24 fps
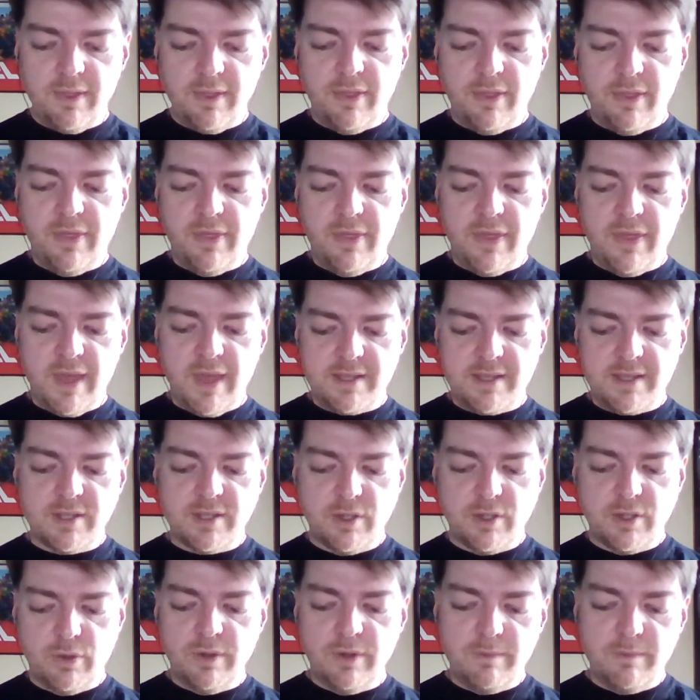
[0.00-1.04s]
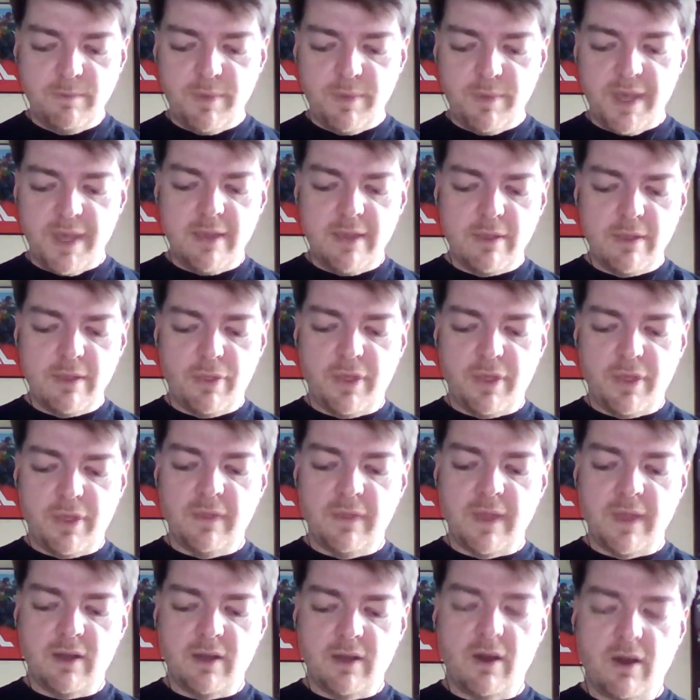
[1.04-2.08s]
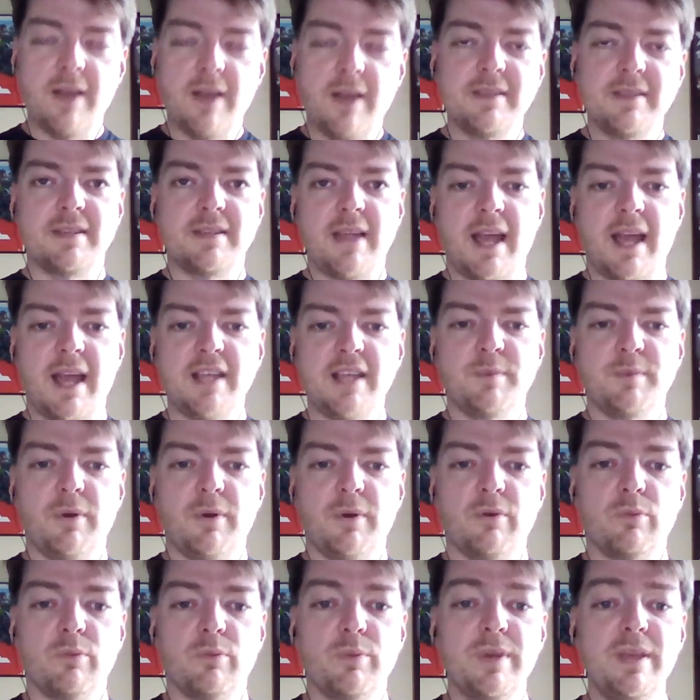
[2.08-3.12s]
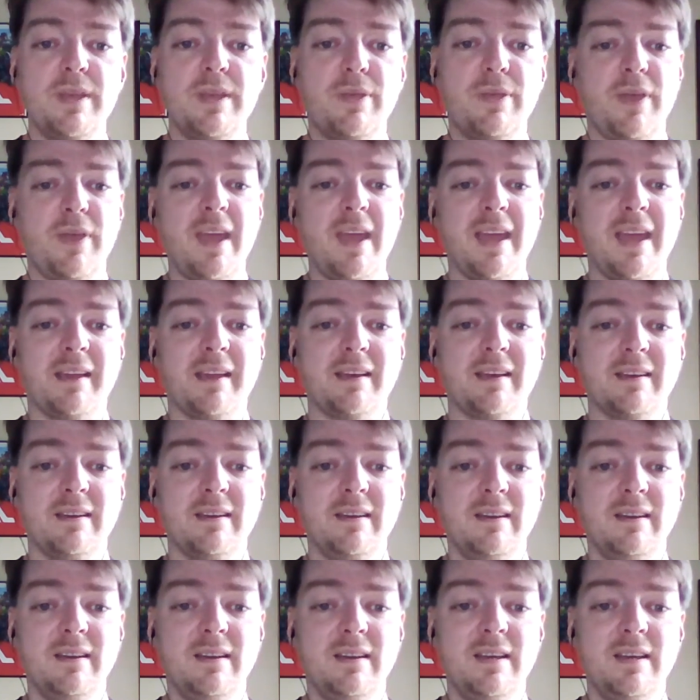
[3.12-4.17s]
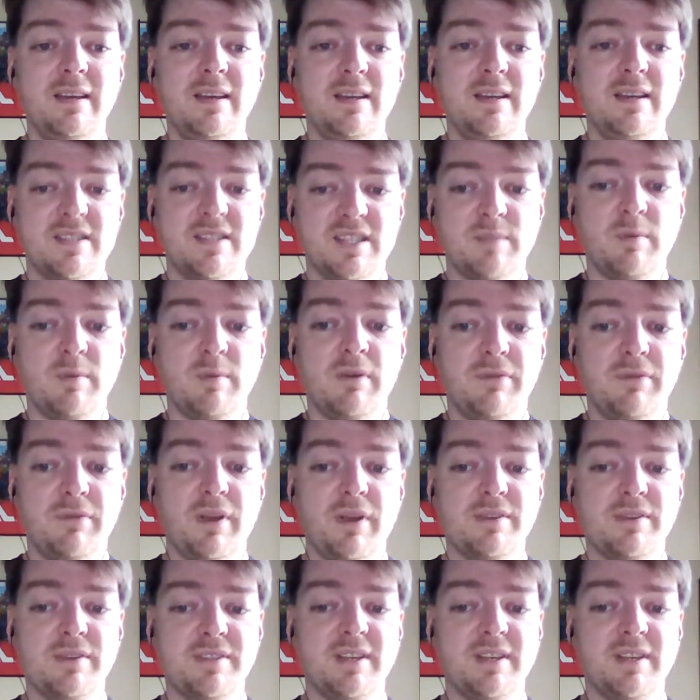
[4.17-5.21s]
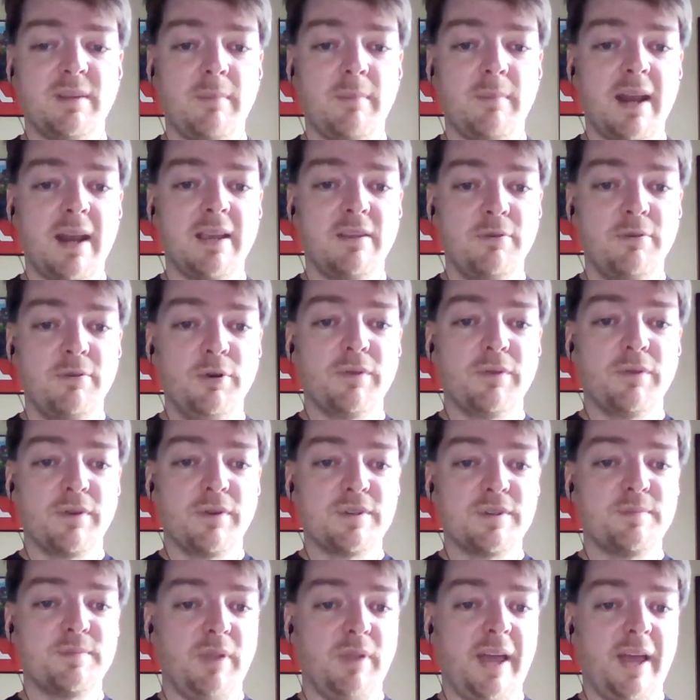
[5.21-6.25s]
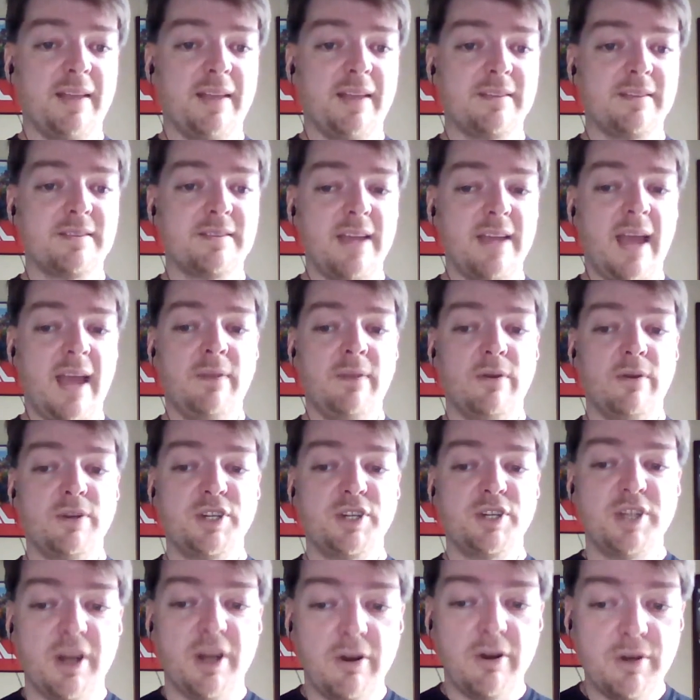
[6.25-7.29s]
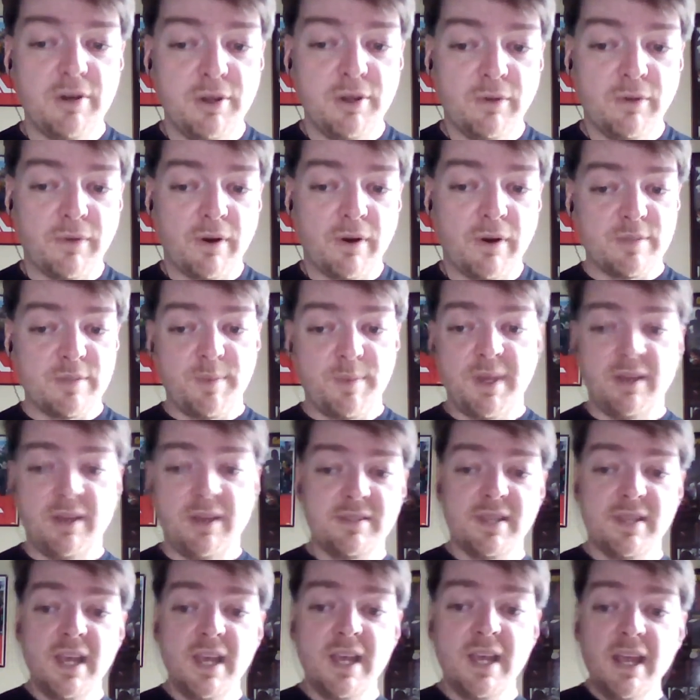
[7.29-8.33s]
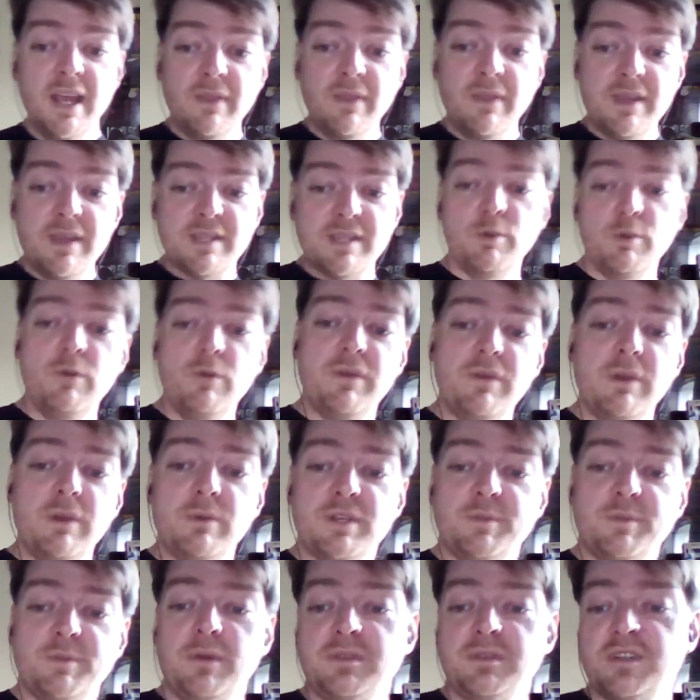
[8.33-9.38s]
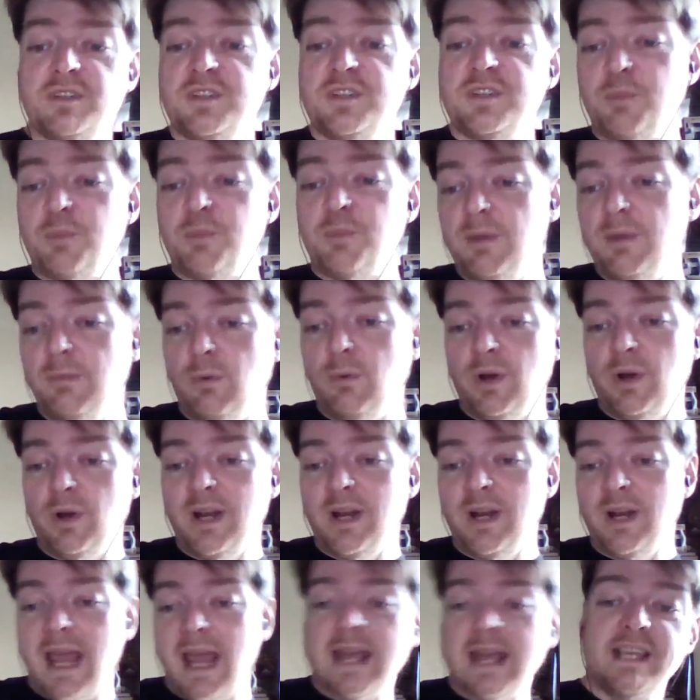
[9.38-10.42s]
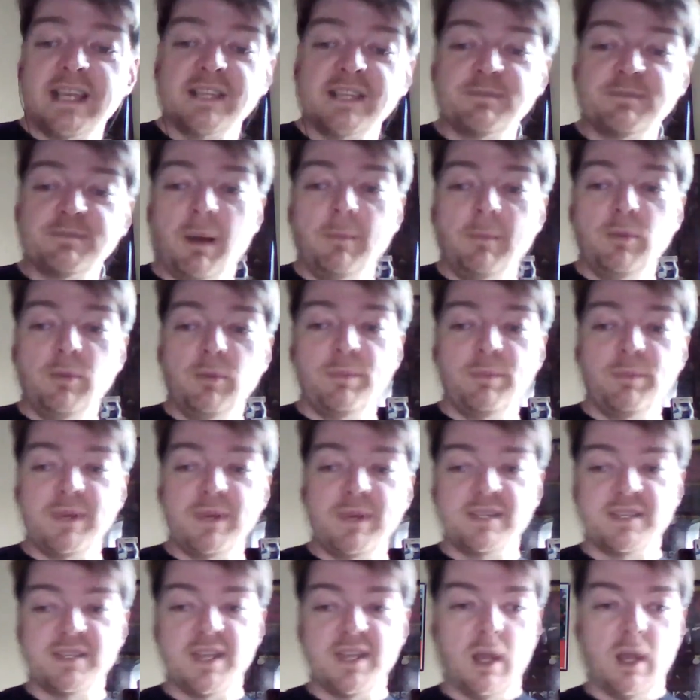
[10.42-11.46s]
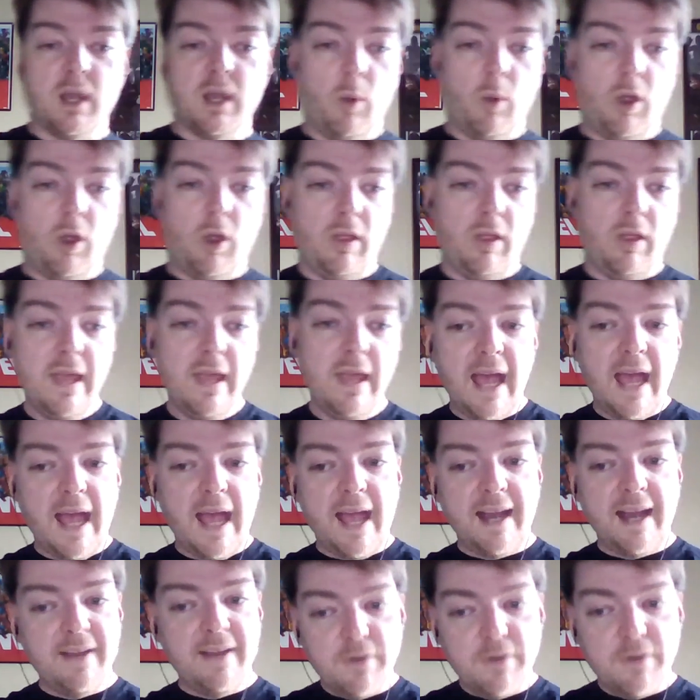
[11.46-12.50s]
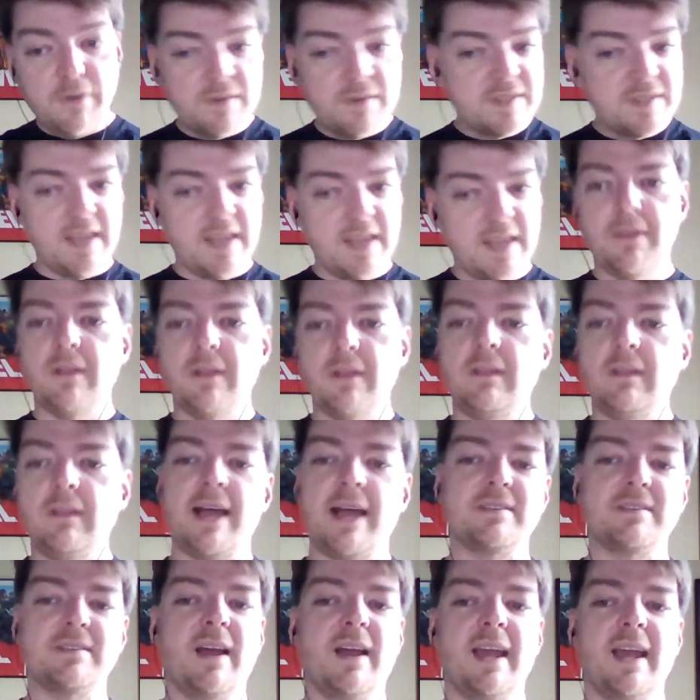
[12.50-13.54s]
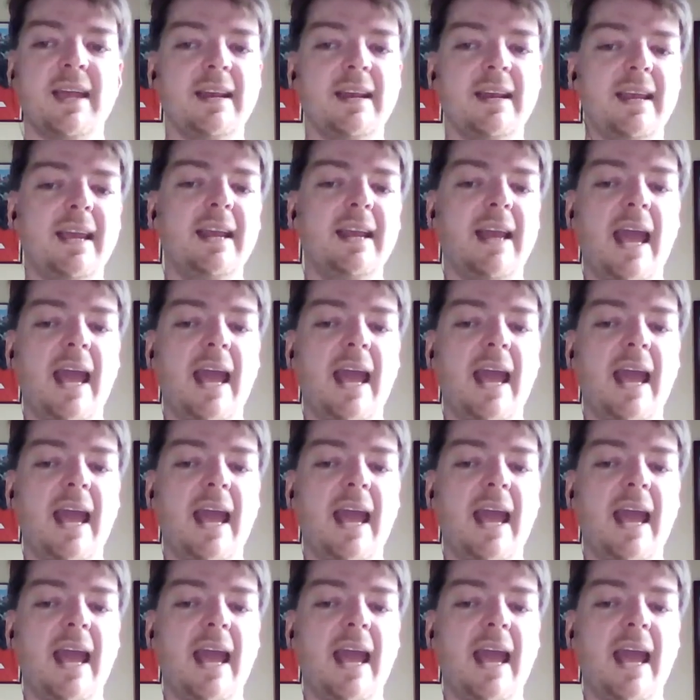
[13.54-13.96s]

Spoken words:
this could be the thing that causes Hasbro to rethink some of their cinematic universe plans and their shared universe, because this movie was supposed to springboard an 80s Bumblebee sequel. And if you've seen The Last Night, it